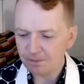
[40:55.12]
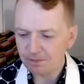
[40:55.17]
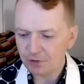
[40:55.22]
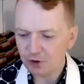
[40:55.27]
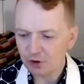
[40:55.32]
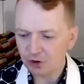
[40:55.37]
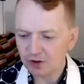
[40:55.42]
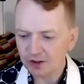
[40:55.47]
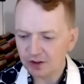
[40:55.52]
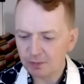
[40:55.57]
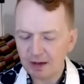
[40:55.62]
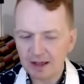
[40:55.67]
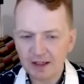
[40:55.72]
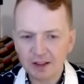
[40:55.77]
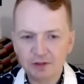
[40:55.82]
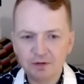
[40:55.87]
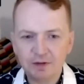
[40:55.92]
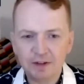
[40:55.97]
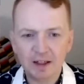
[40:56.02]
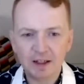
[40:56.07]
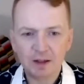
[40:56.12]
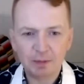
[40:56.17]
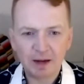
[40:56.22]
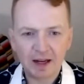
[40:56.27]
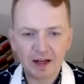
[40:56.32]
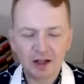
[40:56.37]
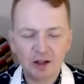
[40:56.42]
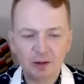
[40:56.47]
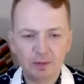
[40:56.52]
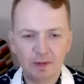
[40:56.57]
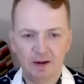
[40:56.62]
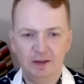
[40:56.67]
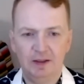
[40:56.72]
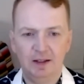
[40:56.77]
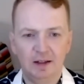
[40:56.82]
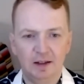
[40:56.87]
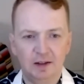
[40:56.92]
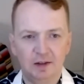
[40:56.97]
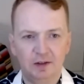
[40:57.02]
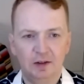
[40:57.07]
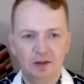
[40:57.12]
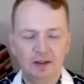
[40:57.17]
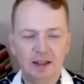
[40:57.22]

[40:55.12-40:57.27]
just to make us feel better about things